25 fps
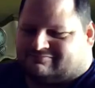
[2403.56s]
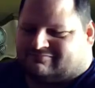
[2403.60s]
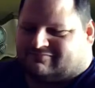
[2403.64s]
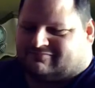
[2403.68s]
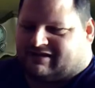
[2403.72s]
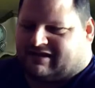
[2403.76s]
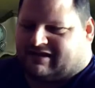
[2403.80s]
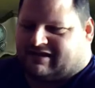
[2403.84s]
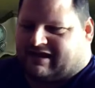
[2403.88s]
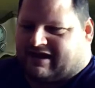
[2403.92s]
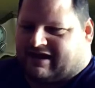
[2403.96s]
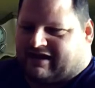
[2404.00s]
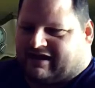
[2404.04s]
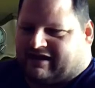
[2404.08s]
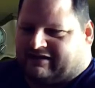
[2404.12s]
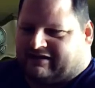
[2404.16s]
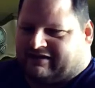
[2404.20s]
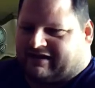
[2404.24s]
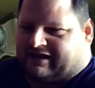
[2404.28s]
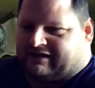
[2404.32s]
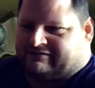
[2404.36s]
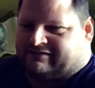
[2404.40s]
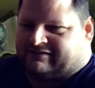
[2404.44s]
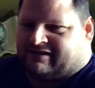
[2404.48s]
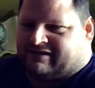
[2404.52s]
Yeah,
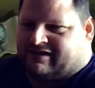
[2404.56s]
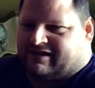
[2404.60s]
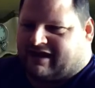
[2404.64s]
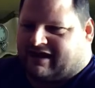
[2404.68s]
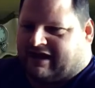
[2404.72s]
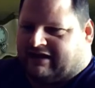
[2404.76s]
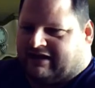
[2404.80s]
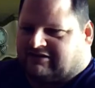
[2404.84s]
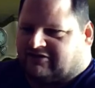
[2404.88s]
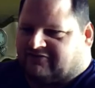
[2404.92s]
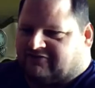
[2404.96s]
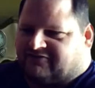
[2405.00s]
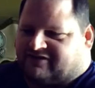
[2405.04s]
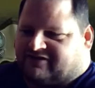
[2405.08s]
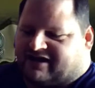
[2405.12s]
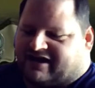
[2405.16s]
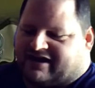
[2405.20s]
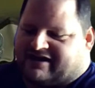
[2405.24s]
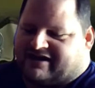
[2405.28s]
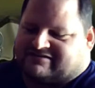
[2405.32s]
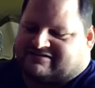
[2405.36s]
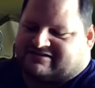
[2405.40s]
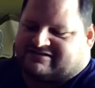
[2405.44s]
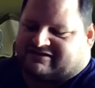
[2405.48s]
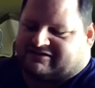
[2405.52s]
I love the
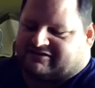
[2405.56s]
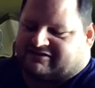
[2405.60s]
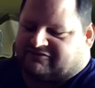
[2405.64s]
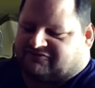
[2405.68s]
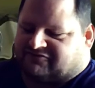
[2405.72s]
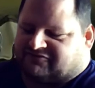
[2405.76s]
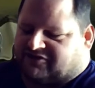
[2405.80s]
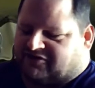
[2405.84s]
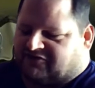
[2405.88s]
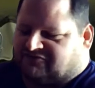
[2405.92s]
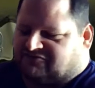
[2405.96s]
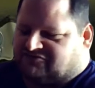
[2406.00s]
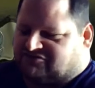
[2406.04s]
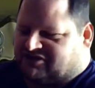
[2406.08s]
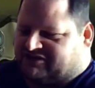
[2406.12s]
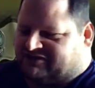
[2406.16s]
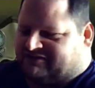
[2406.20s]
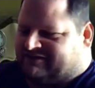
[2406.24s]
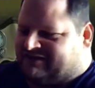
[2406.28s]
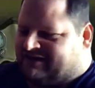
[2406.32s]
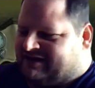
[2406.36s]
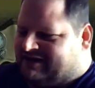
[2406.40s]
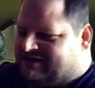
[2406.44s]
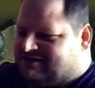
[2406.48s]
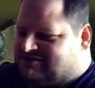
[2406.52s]
idea of
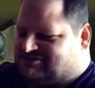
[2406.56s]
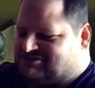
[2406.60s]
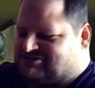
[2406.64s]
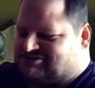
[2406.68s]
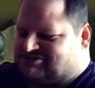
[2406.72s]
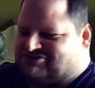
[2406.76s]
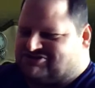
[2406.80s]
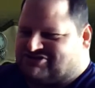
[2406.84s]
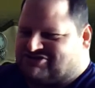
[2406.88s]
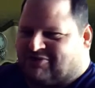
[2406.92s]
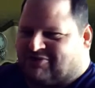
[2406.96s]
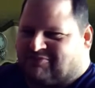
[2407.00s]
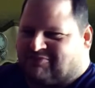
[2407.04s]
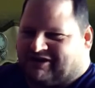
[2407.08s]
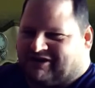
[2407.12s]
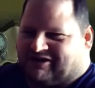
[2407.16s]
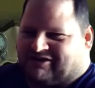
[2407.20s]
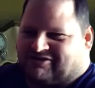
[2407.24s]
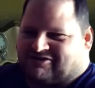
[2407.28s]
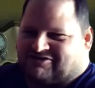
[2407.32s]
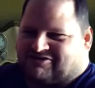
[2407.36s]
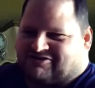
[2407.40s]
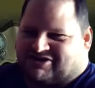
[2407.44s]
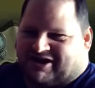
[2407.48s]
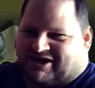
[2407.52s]
just jumping
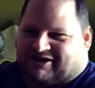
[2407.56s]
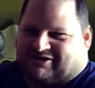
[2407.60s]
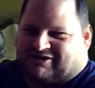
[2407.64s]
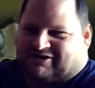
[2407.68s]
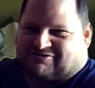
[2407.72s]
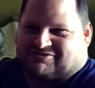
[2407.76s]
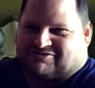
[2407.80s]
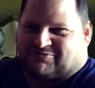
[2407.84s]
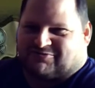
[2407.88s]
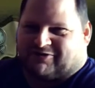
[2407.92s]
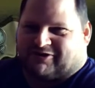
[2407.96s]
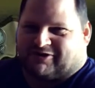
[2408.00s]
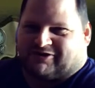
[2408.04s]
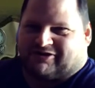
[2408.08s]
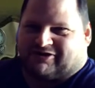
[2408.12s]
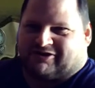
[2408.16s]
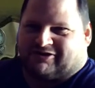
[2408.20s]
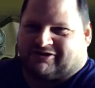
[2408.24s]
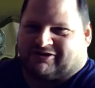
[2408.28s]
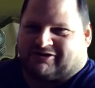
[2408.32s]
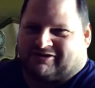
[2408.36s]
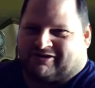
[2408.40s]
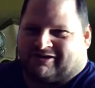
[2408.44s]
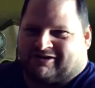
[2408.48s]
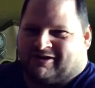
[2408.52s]
into channels
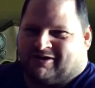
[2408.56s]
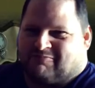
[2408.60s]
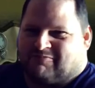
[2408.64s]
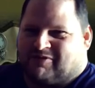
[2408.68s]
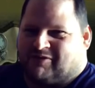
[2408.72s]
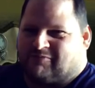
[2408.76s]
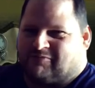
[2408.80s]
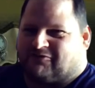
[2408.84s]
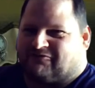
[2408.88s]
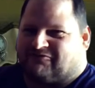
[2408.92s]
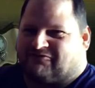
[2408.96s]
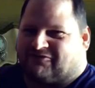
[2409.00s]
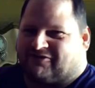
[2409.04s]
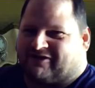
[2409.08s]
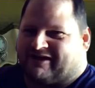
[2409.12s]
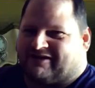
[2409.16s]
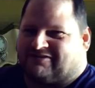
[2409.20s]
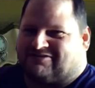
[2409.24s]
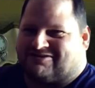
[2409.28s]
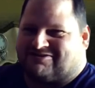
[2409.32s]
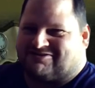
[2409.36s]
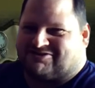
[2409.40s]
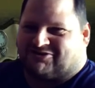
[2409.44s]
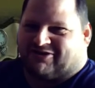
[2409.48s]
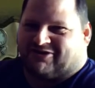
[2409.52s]
where people
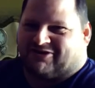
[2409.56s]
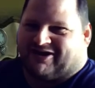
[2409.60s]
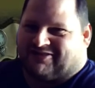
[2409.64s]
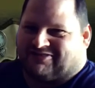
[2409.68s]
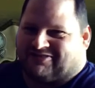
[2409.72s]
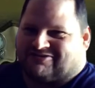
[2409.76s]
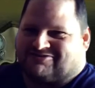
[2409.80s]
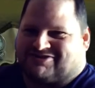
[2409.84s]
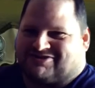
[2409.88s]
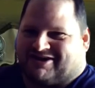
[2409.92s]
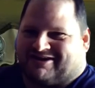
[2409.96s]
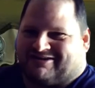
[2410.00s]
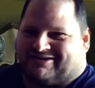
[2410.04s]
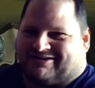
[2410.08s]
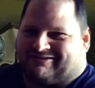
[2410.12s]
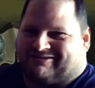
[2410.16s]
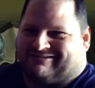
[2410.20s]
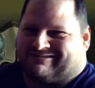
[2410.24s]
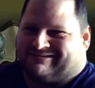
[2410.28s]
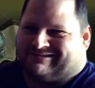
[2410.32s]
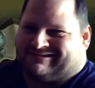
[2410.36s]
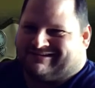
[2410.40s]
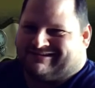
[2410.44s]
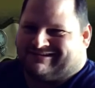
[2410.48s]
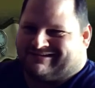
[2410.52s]
forget that you're on the
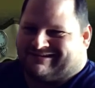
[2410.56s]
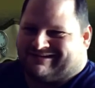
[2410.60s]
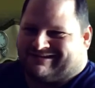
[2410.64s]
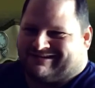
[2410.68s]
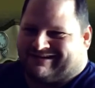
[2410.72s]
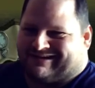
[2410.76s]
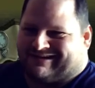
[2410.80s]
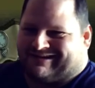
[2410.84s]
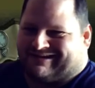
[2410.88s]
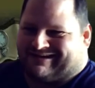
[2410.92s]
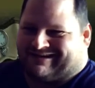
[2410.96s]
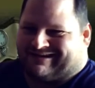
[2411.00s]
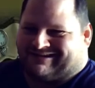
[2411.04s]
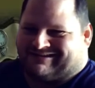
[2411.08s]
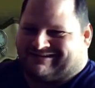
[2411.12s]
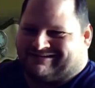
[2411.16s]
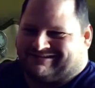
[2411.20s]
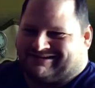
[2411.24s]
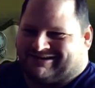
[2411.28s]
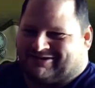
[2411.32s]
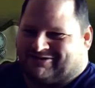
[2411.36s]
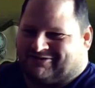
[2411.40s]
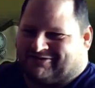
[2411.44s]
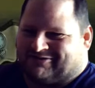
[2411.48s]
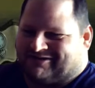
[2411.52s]
channel, in
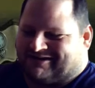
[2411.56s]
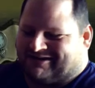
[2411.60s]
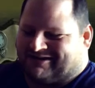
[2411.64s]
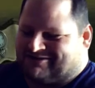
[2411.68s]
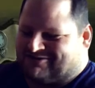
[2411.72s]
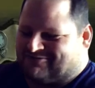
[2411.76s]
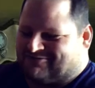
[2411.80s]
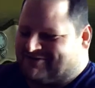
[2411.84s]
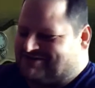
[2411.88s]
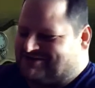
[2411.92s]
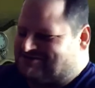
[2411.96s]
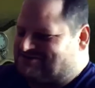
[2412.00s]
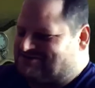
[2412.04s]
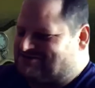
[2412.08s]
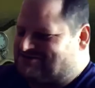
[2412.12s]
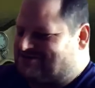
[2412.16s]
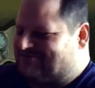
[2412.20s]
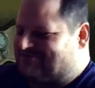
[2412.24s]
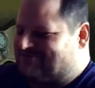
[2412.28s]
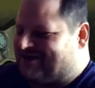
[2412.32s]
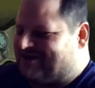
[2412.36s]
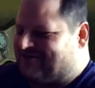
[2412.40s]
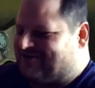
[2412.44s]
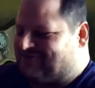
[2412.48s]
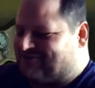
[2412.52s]
your messaging
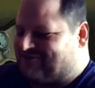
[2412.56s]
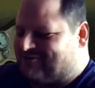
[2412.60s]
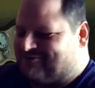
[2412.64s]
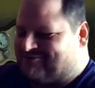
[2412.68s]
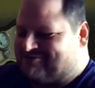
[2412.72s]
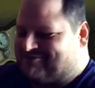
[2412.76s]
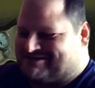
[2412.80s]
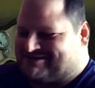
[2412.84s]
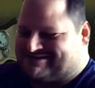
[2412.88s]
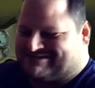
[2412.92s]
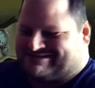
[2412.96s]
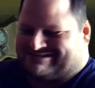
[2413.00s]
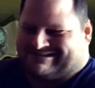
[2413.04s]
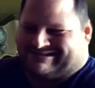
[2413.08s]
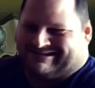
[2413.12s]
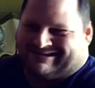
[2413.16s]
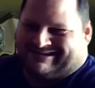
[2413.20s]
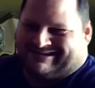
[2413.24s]
platform, and just